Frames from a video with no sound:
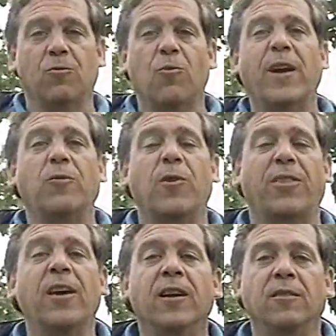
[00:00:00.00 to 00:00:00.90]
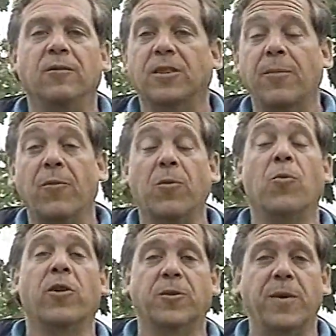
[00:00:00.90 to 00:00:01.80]
right within some of the
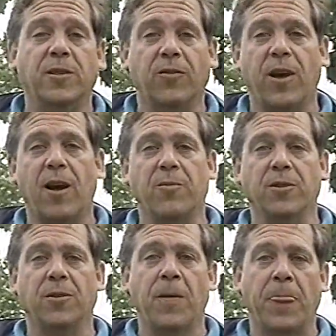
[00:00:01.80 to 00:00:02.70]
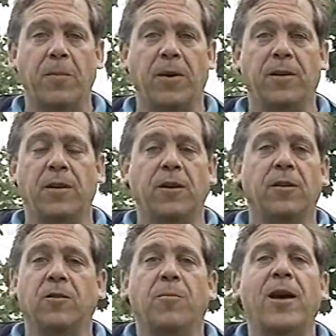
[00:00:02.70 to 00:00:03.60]
more expensive cameras. But
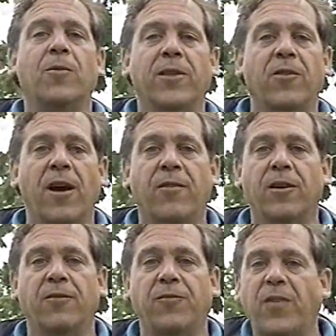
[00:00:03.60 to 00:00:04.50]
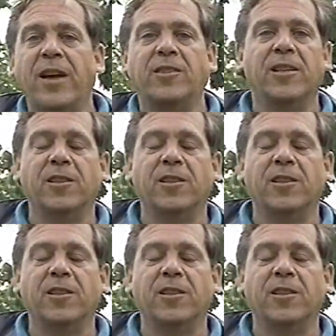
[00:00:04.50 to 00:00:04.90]
no matter whether you have a fancy,